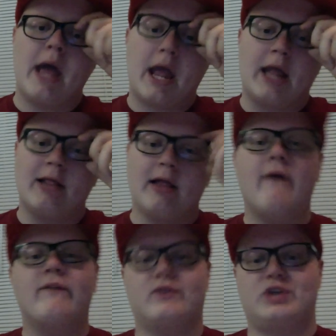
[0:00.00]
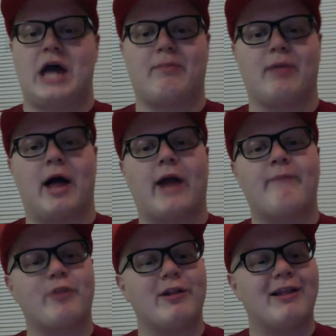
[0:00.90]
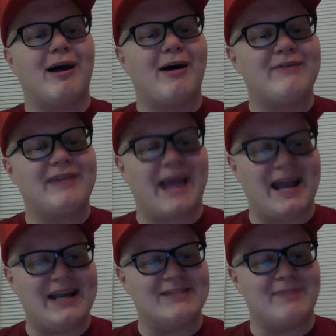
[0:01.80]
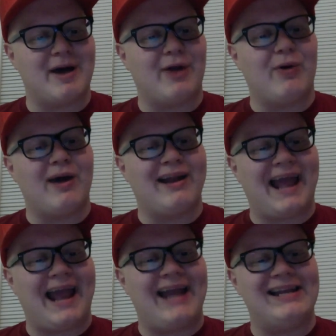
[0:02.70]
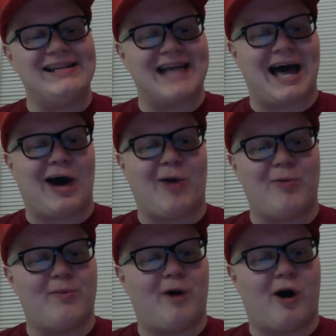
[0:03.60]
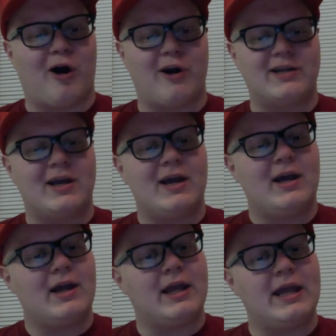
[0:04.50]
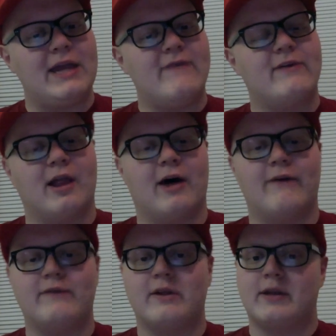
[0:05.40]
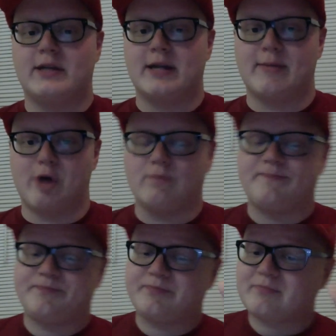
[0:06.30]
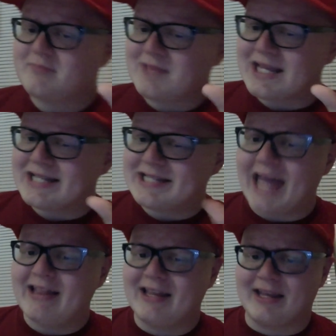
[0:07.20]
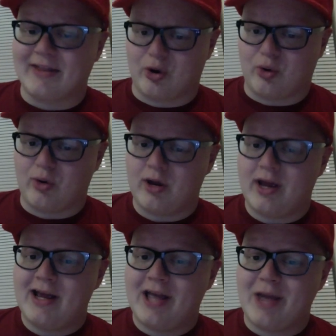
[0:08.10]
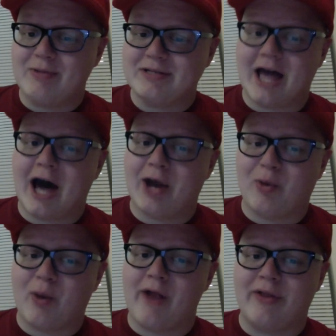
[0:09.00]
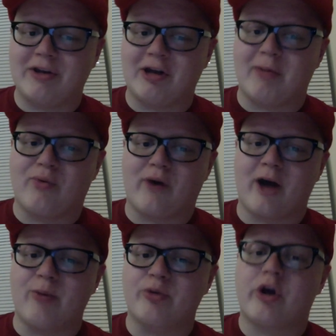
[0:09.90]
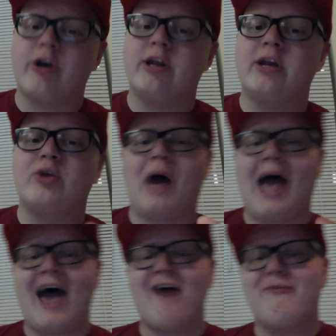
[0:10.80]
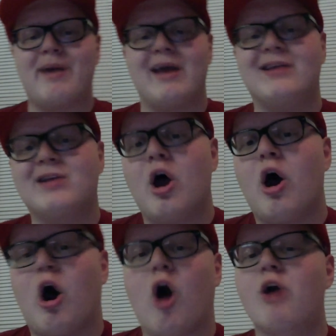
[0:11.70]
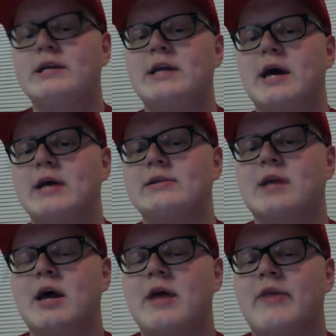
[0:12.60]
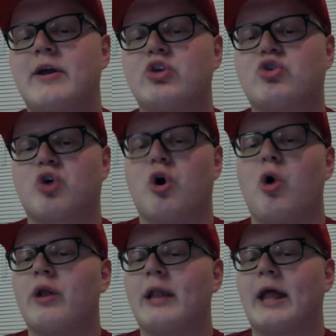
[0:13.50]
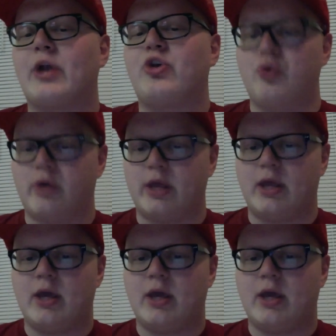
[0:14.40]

He loves Jack Black, loves 80s metal and 80s album art. He even loved the demo. Sadly, though, he was not aware that Double Fine would turn it into a half-baked RTS that controlled like Dookie.